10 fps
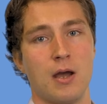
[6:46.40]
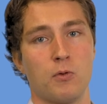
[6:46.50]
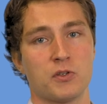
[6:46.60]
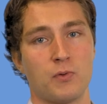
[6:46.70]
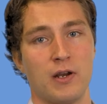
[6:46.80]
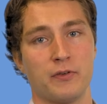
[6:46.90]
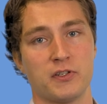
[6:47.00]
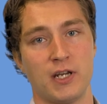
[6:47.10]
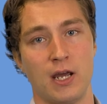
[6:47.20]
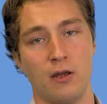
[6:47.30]
what's relevant
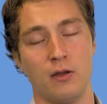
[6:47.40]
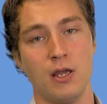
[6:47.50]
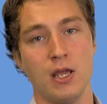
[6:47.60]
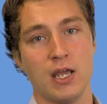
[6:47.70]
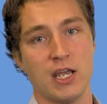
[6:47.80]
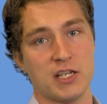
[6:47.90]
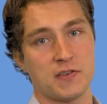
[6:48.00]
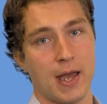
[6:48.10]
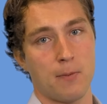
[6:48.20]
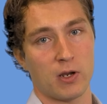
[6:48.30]
to know is
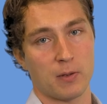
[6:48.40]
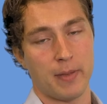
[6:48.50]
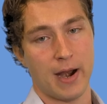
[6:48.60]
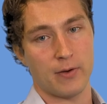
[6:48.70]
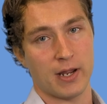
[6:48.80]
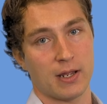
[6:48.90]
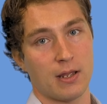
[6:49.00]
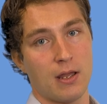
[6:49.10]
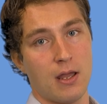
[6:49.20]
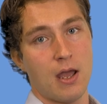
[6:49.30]
that we're comparing
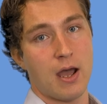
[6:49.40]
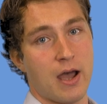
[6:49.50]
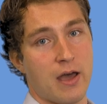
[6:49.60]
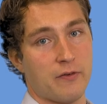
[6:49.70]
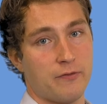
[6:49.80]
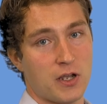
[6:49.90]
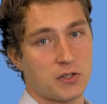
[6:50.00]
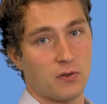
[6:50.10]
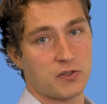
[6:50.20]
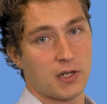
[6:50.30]
the first
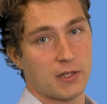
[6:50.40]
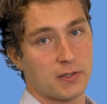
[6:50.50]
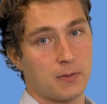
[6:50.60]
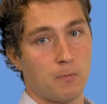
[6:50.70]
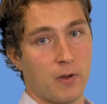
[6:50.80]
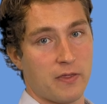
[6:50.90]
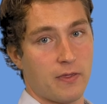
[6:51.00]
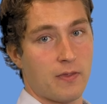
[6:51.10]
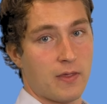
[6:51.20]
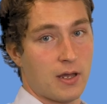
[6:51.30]
consonant with
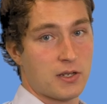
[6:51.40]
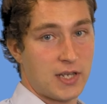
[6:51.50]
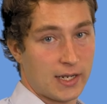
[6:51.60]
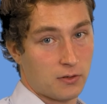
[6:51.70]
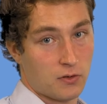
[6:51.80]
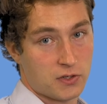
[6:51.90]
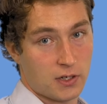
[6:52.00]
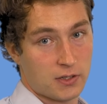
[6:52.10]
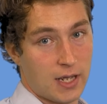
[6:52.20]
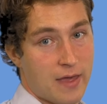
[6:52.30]
the second
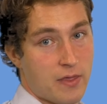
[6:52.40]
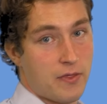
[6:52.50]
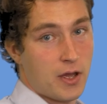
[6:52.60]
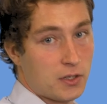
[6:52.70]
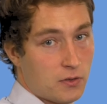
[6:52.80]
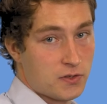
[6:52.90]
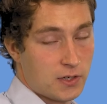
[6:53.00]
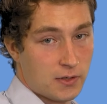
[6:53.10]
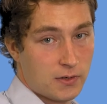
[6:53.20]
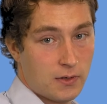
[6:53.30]
consonant and the third
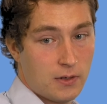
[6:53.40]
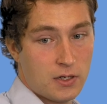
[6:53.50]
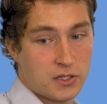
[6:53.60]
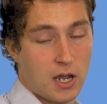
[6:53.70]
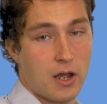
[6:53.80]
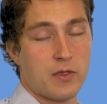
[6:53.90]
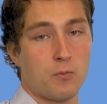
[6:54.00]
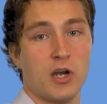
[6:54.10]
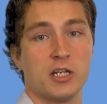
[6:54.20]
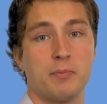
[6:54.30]
consonant. So in the
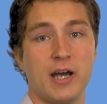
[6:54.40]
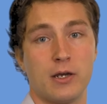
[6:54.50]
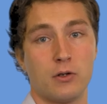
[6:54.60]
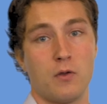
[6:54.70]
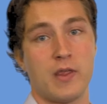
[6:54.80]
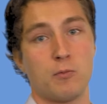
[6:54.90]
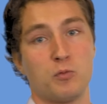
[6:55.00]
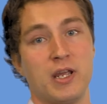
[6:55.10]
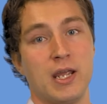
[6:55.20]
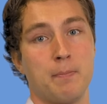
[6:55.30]
word pájaro, that would
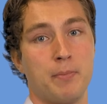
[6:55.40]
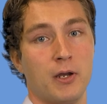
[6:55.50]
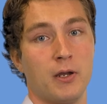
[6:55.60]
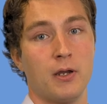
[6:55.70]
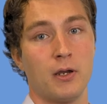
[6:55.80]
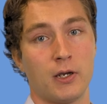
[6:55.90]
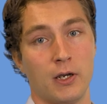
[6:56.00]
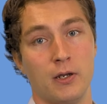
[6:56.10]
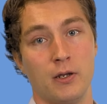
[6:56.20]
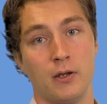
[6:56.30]
be p, g,
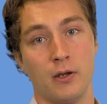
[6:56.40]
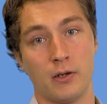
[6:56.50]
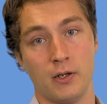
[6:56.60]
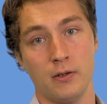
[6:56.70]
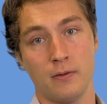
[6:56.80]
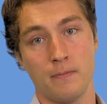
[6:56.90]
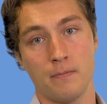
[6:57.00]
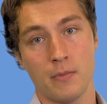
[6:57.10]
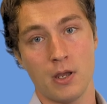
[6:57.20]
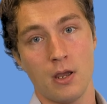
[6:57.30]
r.
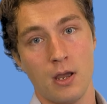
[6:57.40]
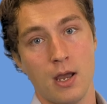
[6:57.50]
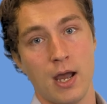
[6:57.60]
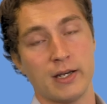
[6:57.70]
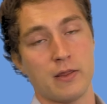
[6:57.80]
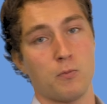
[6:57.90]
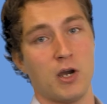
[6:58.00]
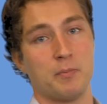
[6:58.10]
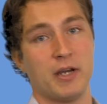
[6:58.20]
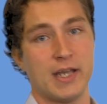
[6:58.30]
And in the
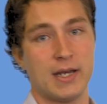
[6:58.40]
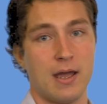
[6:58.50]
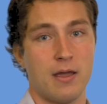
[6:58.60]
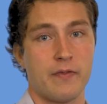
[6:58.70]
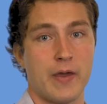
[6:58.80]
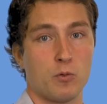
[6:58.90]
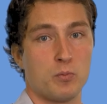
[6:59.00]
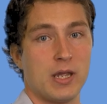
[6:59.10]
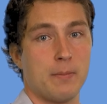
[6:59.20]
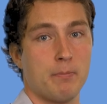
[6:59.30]
word ballena, that would
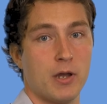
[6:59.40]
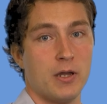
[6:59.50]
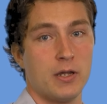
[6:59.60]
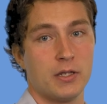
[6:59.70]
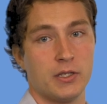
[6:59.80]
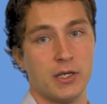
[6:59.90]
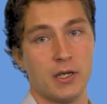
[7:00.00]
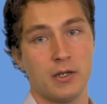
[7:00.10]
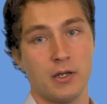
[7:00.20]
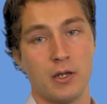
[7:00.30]
be b,
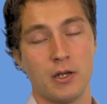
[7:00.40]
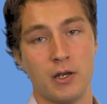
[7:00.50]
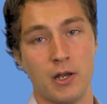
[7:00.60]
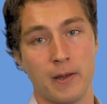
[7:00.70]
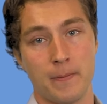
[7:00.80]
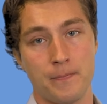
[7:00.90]
y, n.